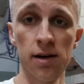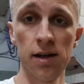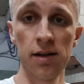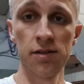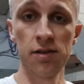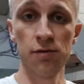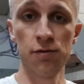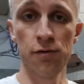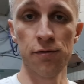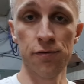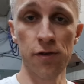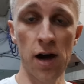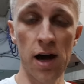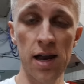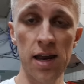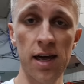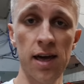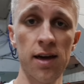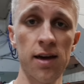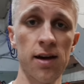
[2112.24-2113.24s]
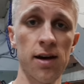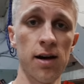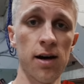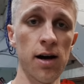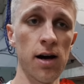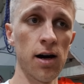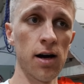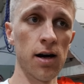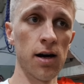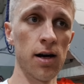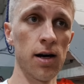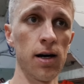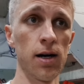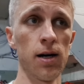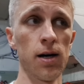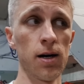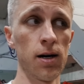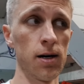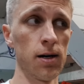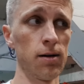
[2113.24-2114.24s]
that's it for Friday.
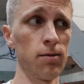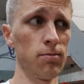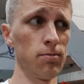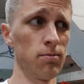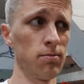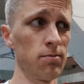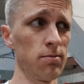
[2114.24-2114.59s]
Um,